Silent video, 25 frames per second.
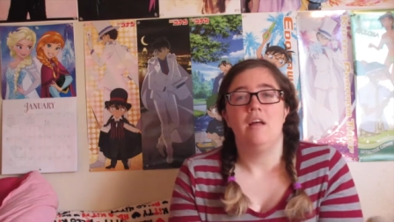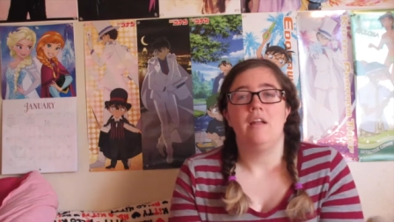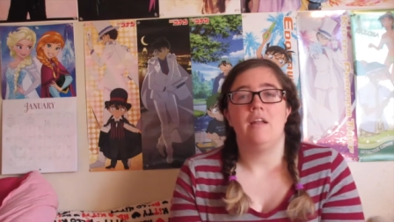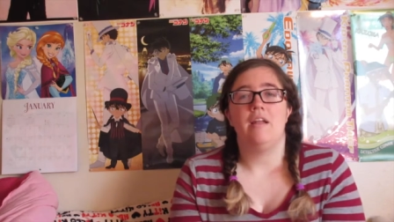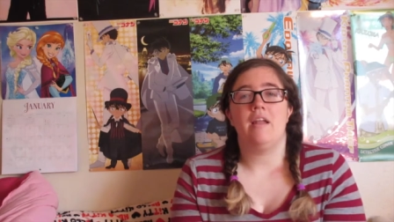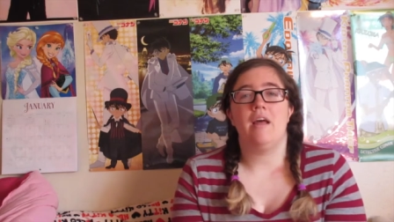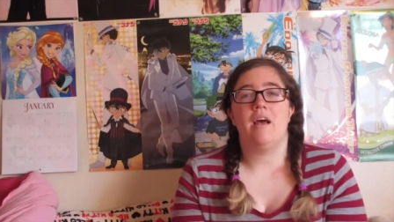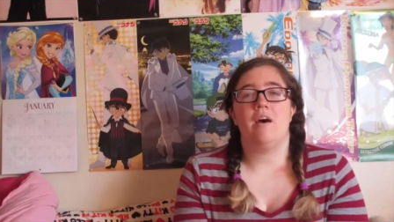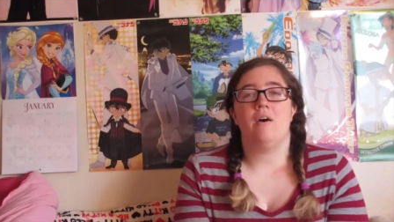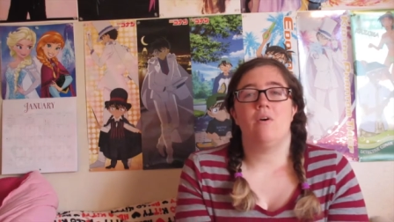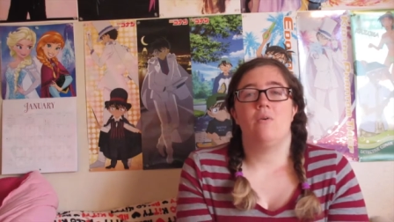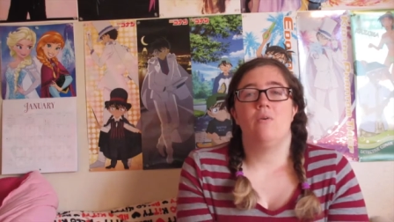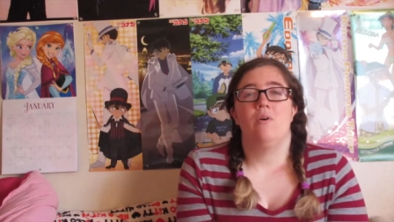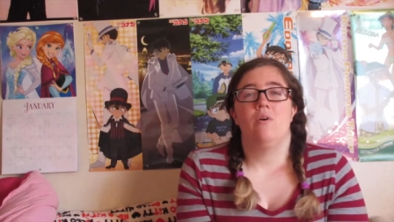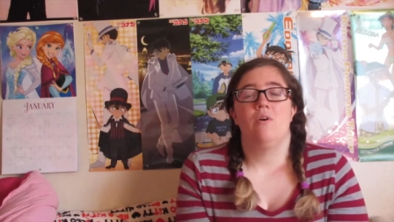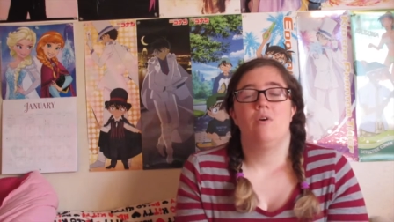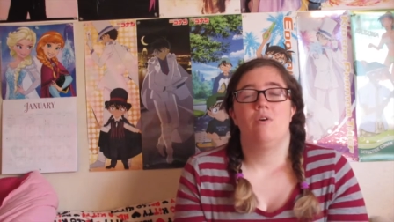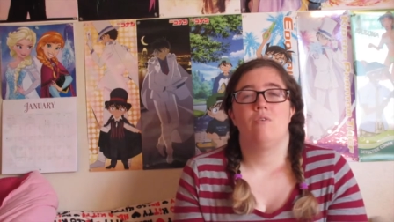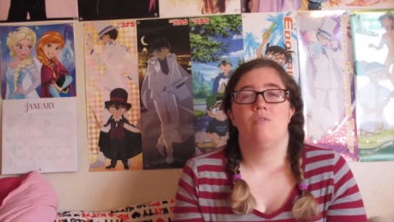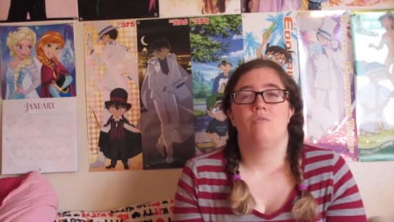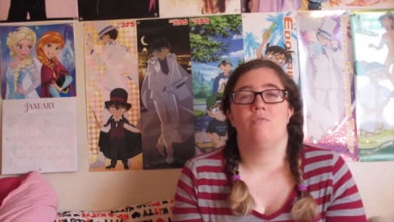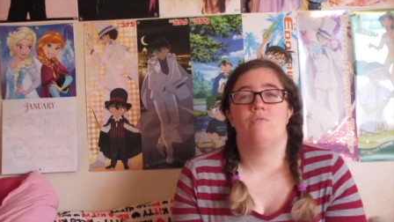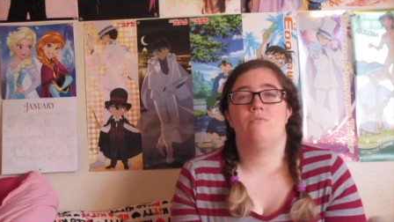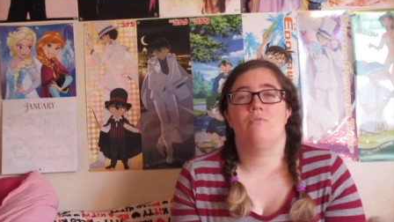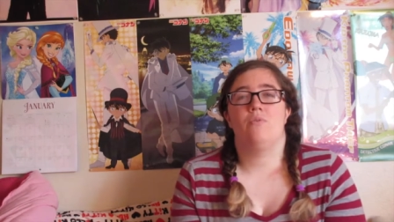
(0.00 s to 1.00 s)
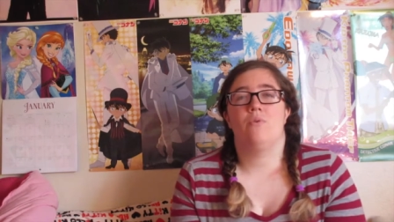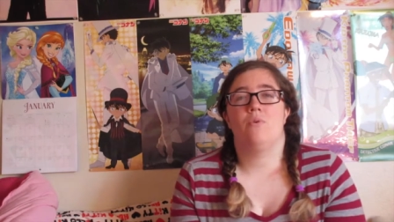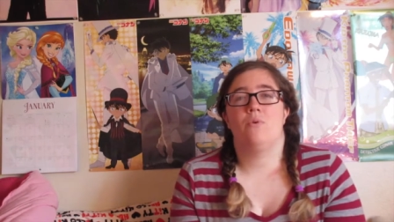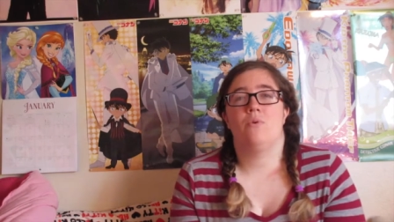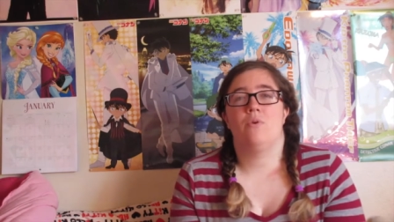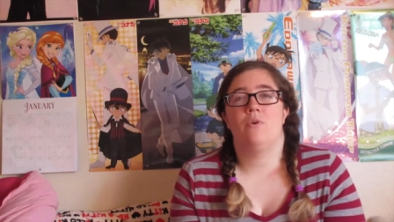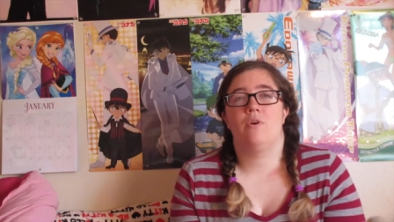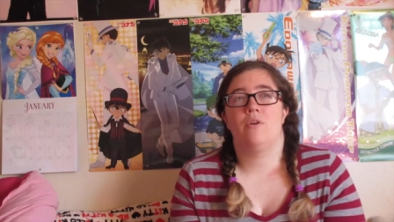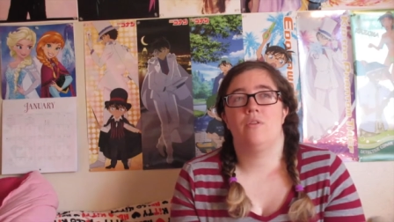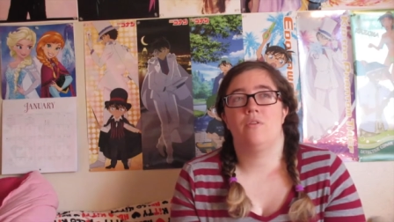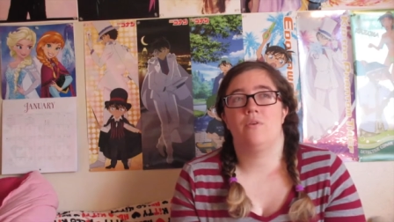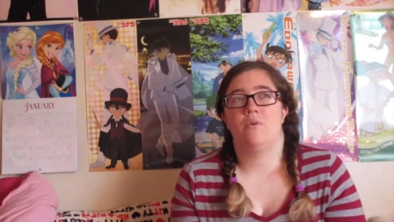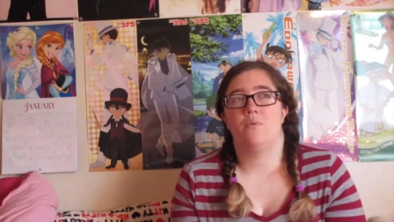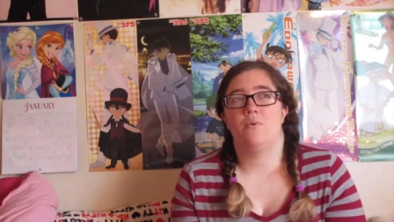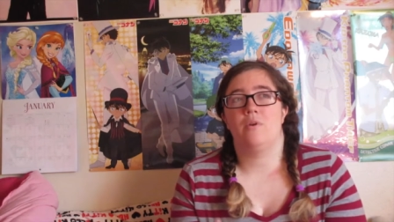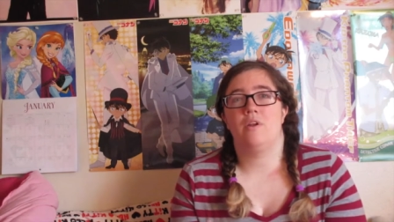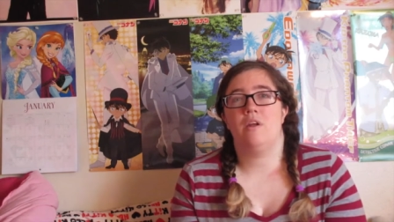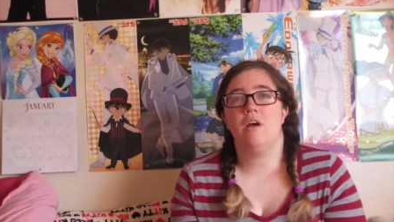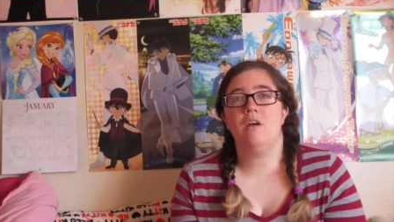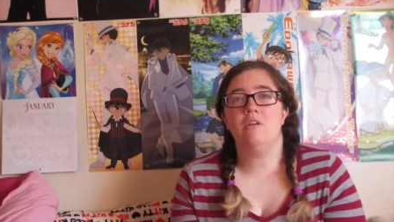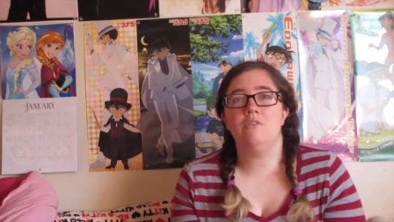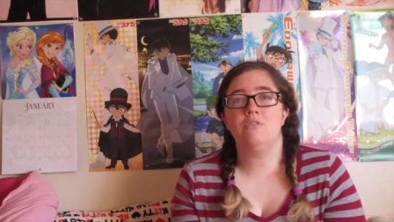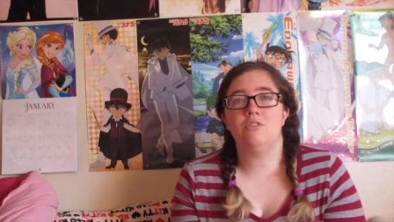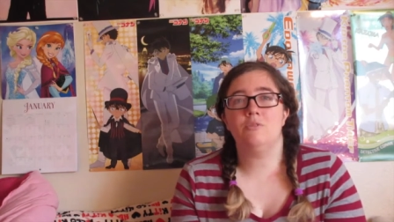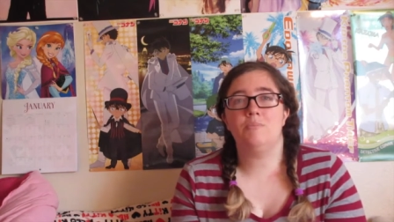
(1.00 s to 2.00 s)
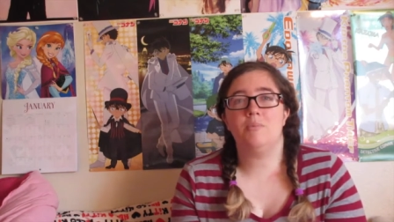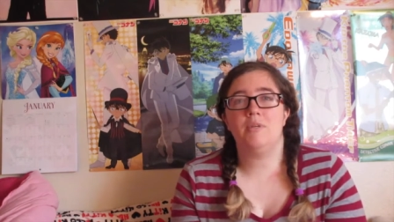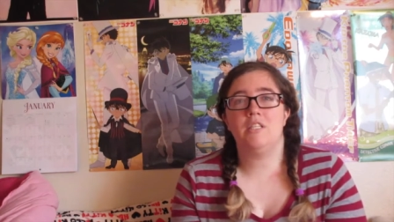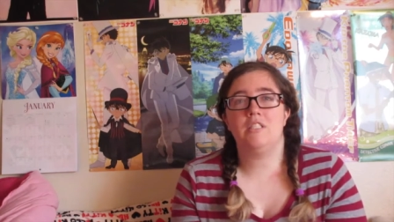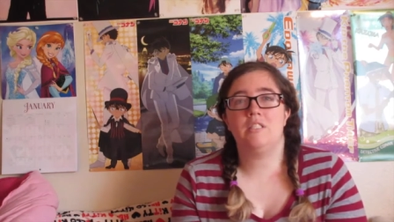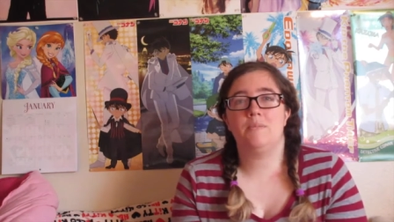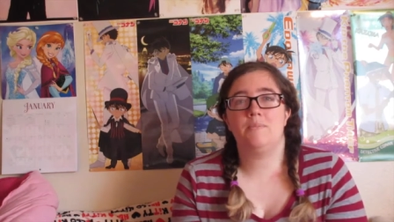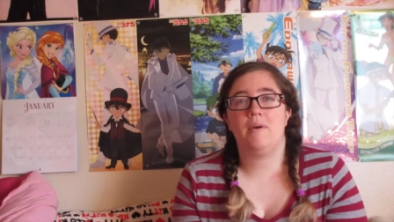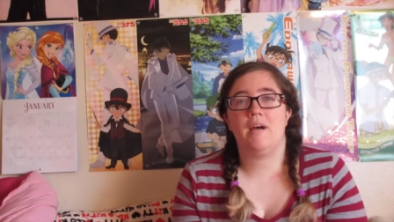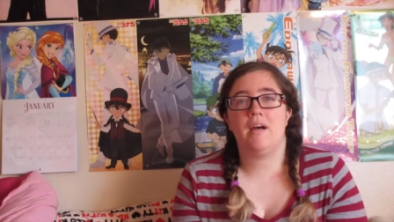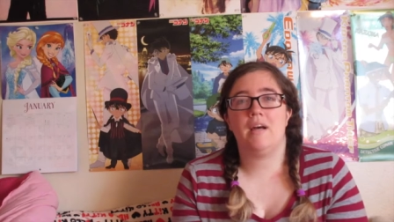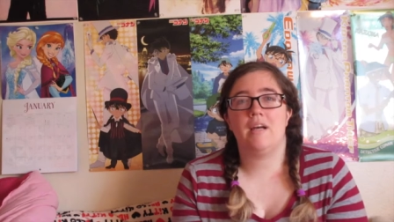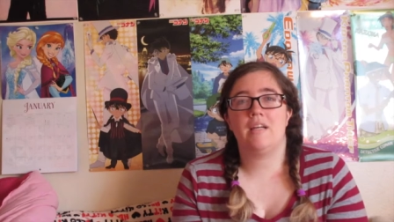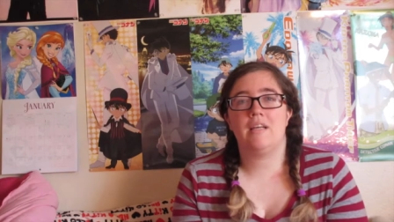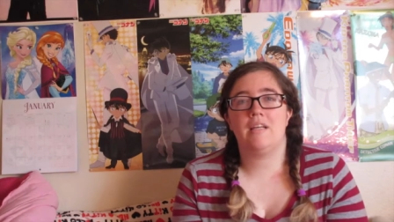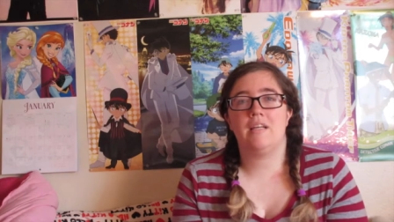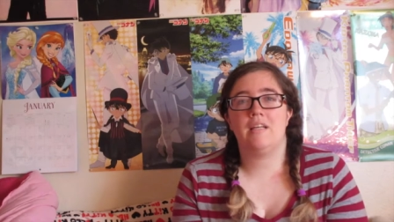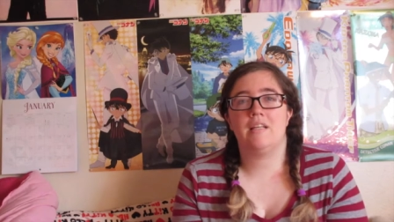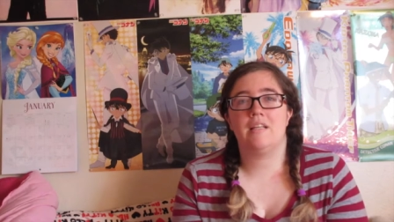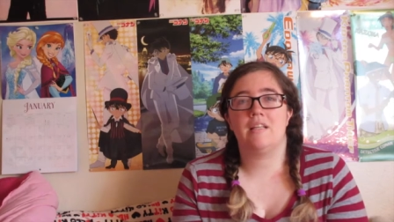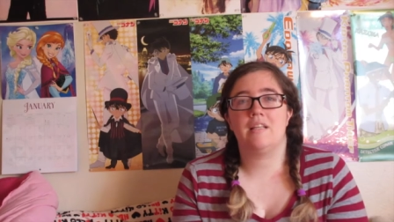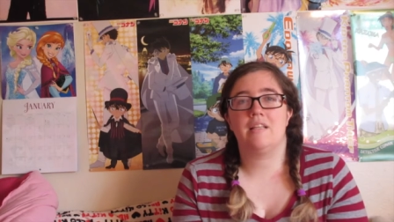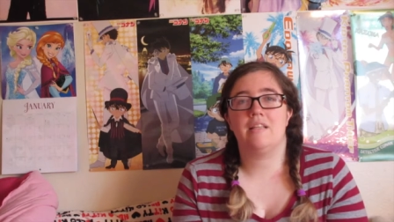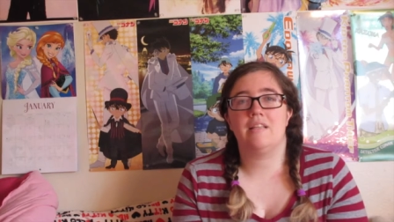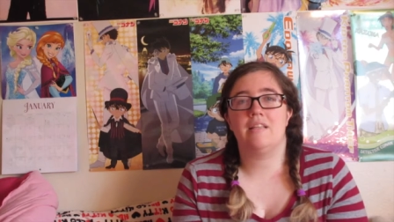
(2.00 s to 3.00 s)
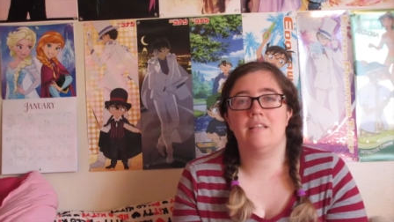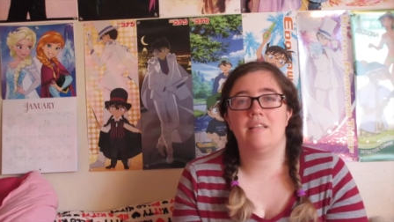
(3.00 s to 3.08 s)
Now for the 100-page packet,